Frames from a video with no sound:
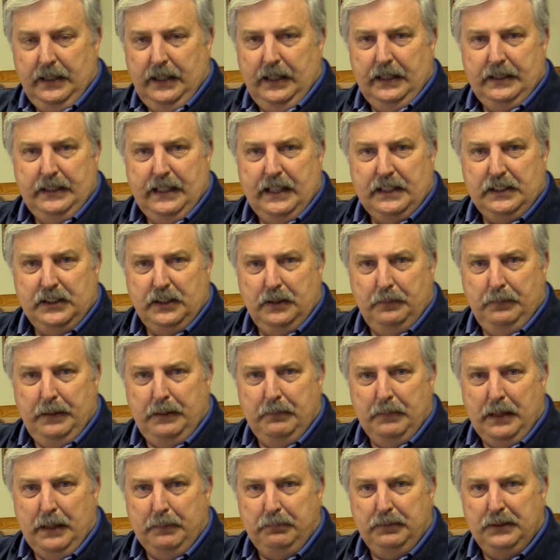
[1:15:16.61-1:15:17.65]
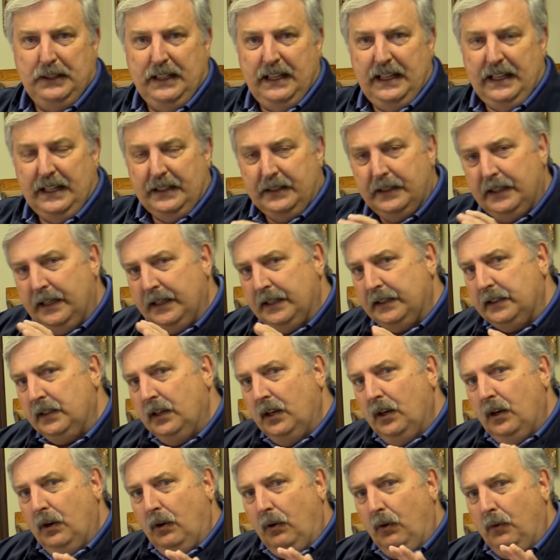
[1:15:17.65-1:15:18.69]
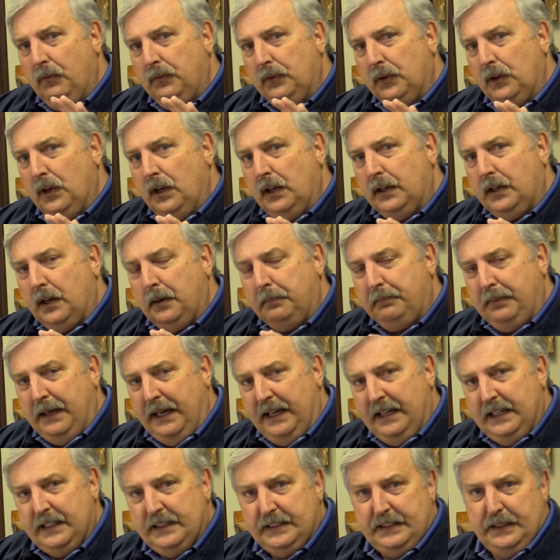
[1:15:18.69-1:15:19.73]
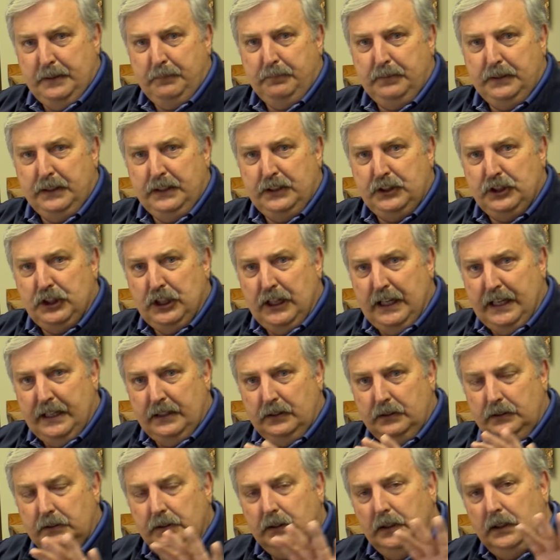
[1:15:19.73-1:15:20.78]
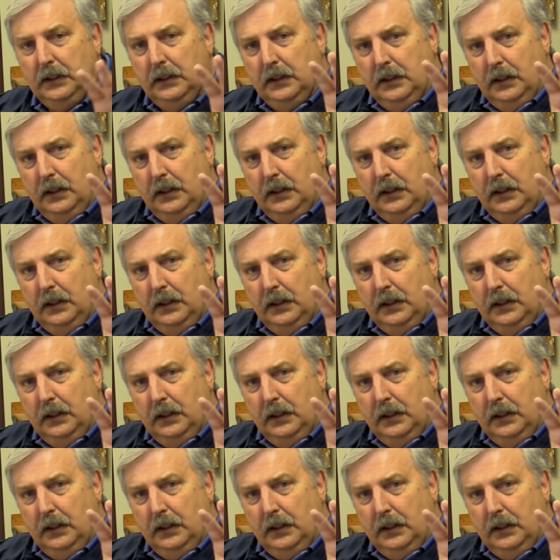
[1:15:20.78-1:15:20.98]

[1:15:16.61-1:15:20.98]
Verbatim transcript: And that's going to be my plan. And over on our Paint It Simply channel,